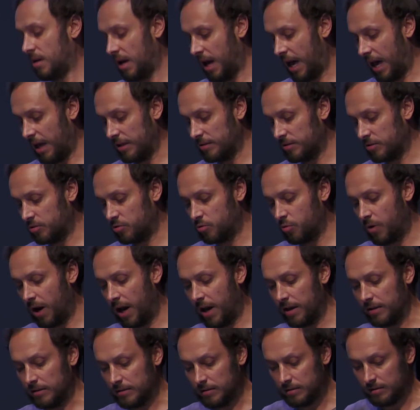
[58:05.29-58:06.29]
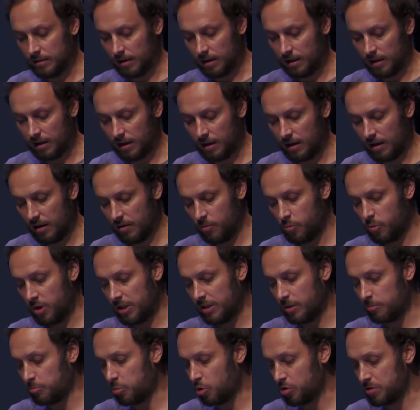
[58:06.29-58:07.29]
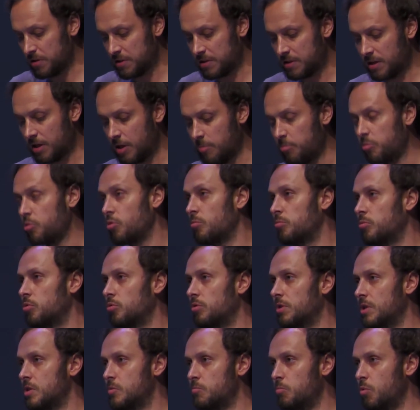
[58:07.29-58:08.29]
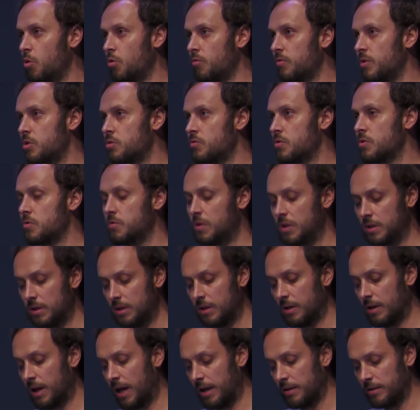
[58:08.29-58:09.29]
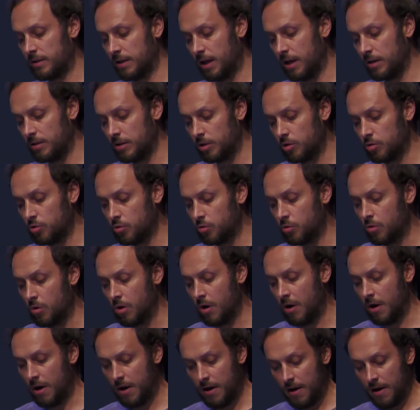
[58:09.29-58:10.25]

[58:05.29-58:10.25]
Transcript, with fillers: and to end uh, uh, with a postscriptum to this book which was written in nineteen eighty-two,